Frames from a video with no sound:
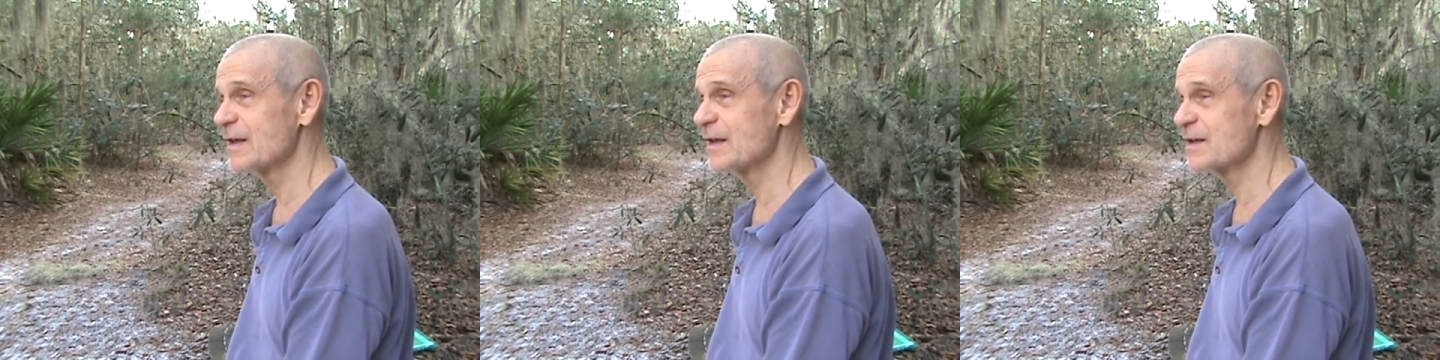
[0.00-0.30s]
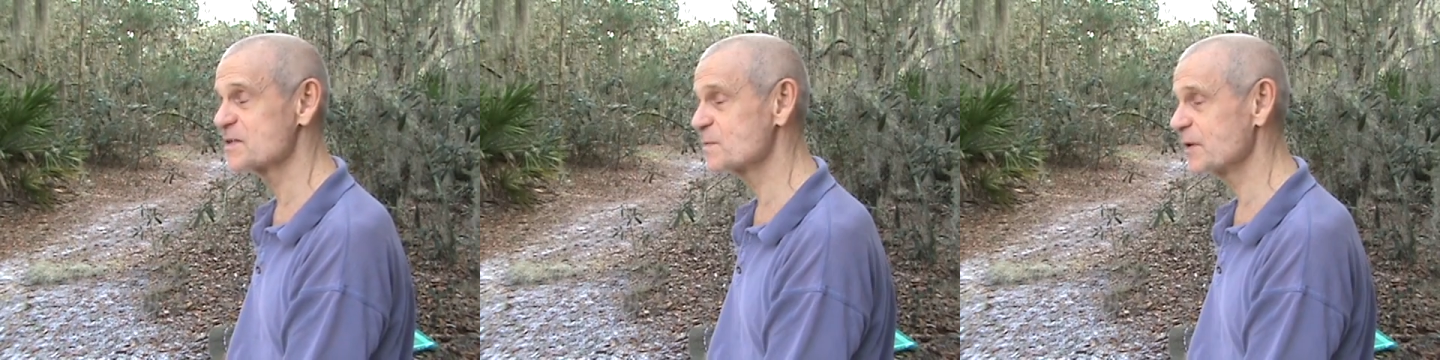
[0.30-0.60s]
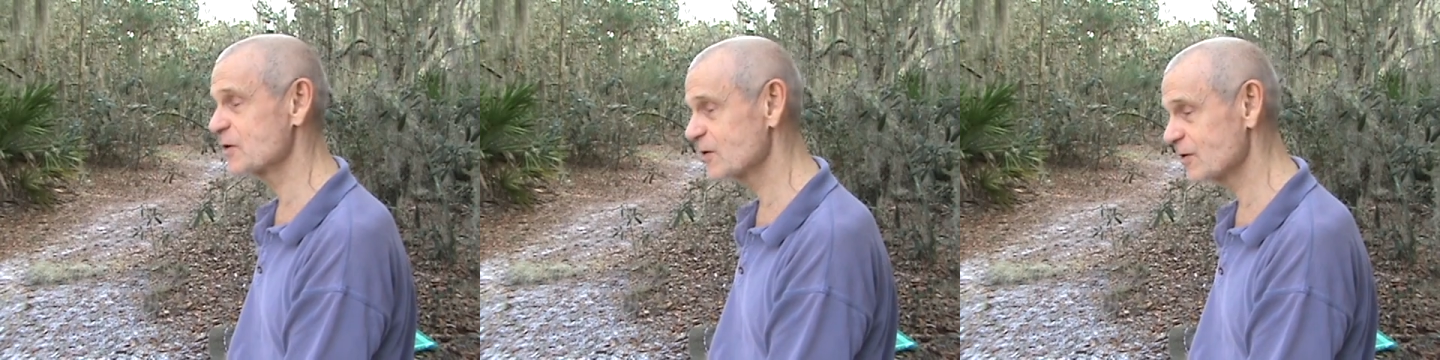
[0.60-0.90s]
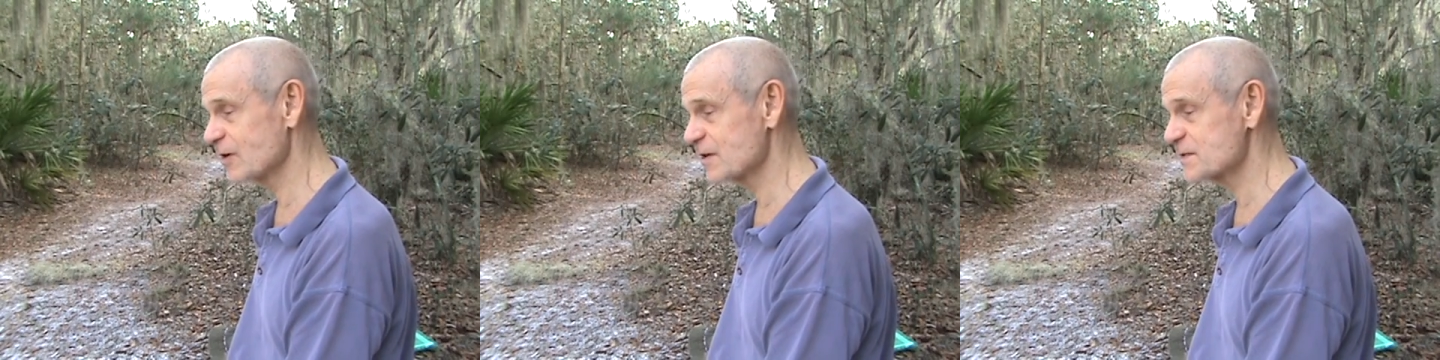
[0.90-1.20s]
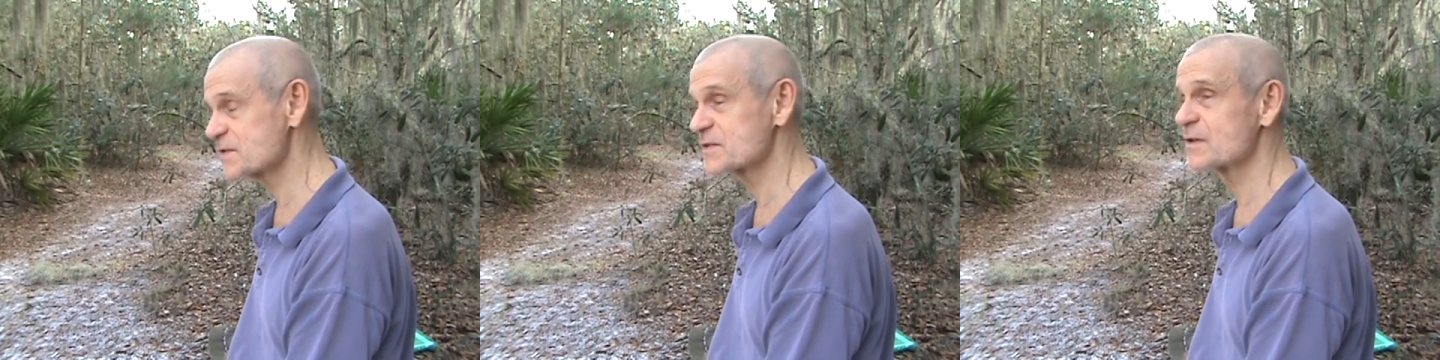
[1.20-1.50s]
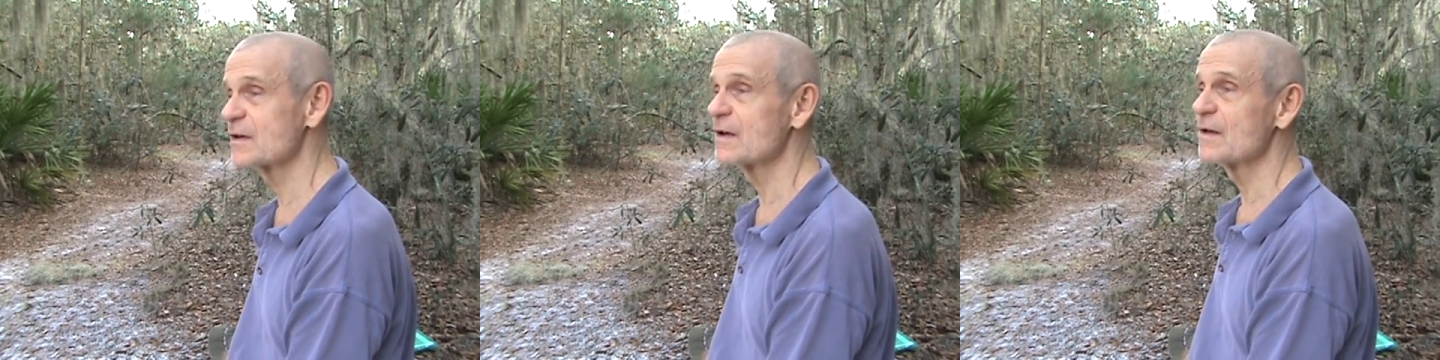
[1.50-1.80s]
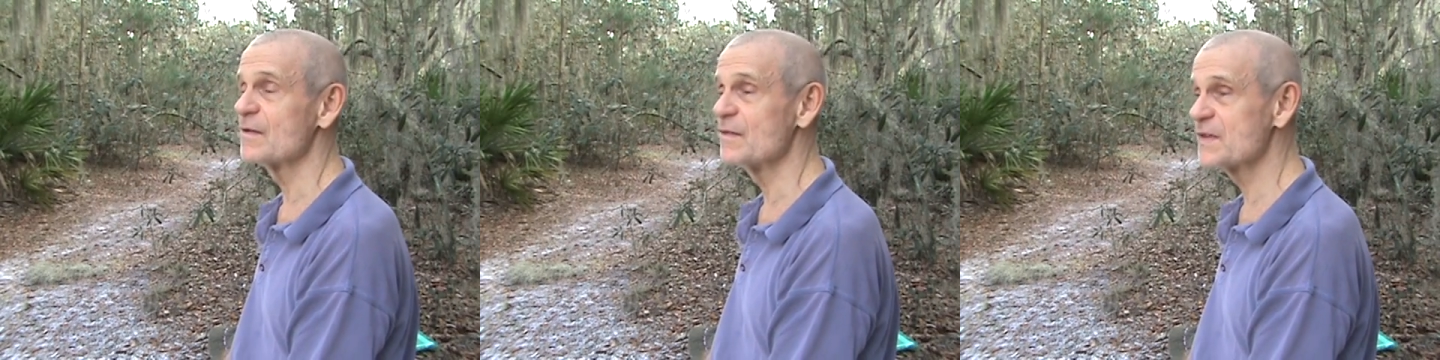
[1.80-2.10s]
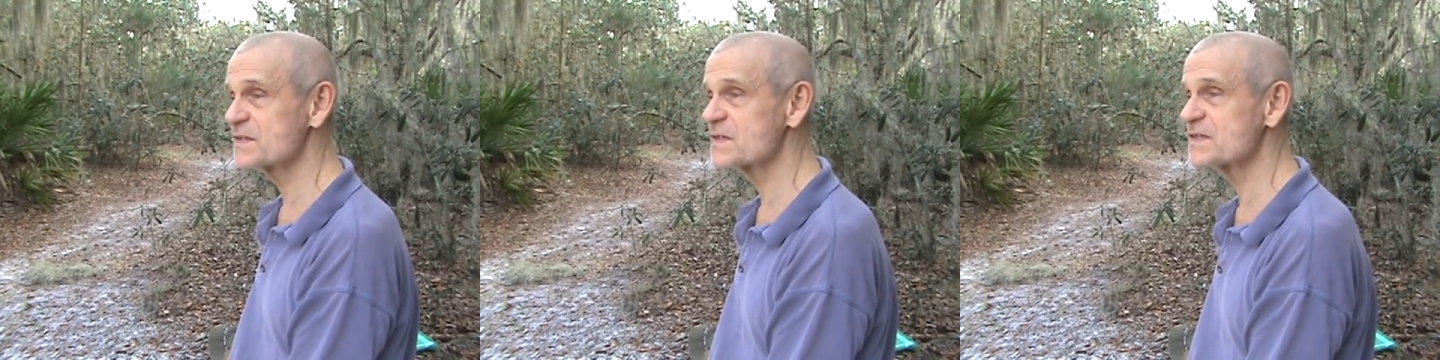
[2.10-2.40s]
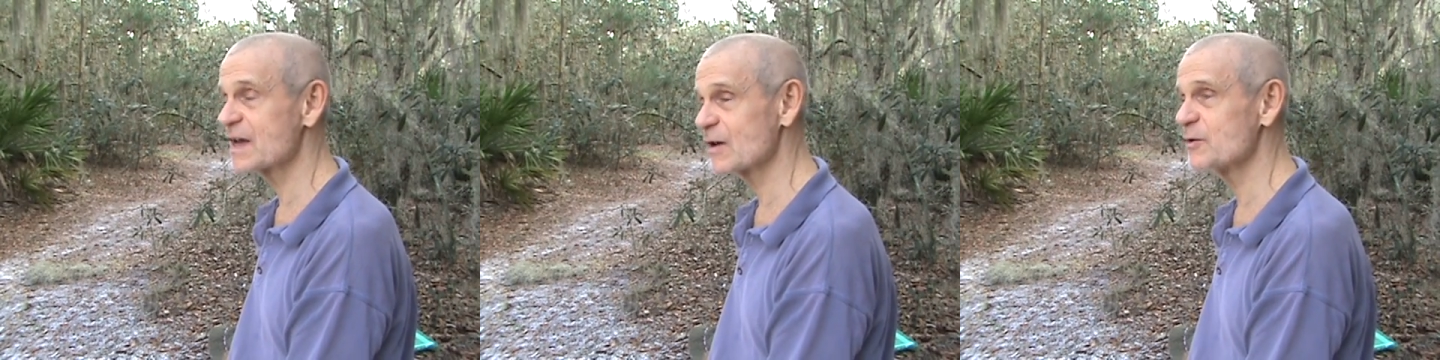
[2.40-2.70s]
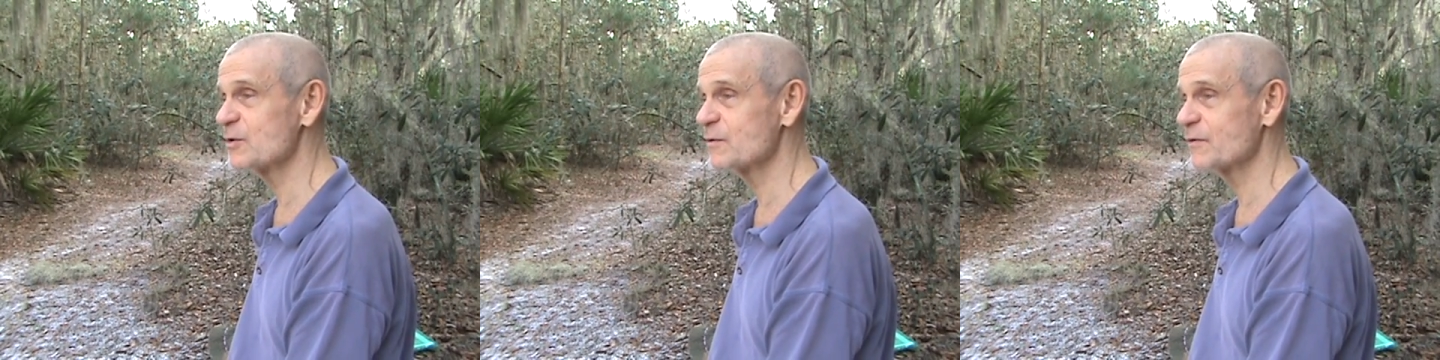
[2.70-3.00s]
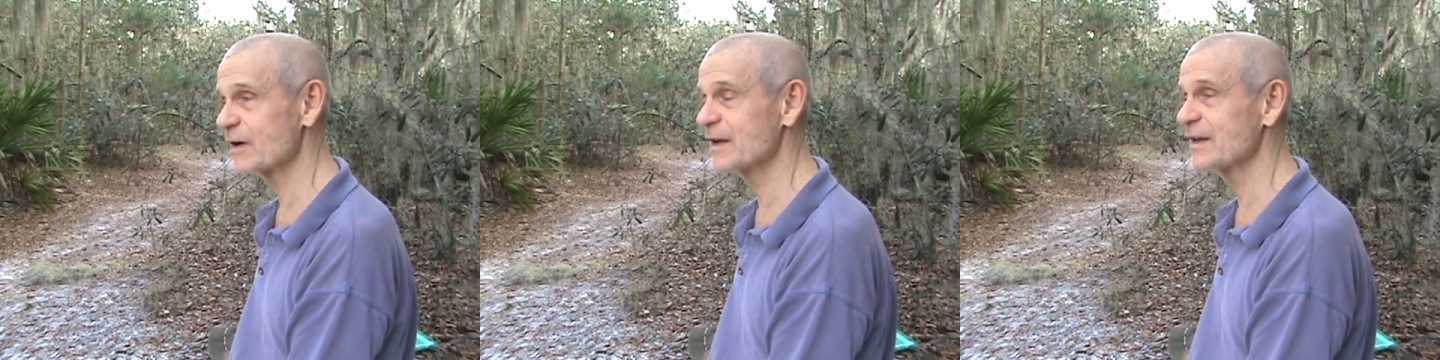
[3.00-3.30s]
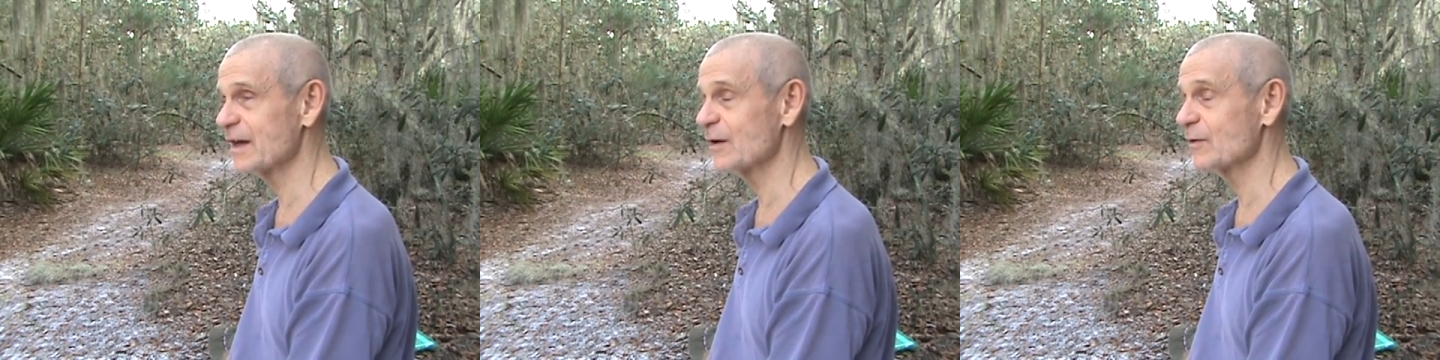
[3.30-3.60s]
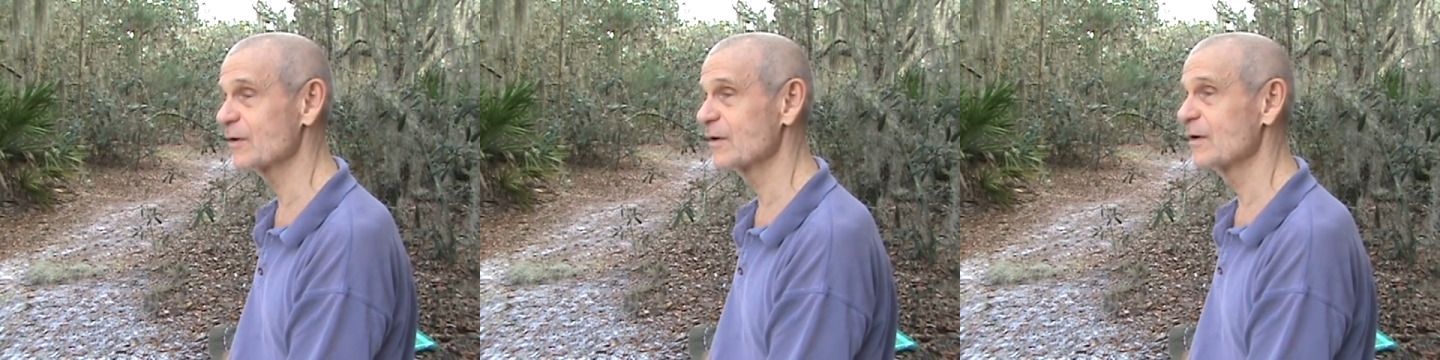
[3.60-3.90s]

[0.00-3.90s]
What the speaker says: It is because this is how you find out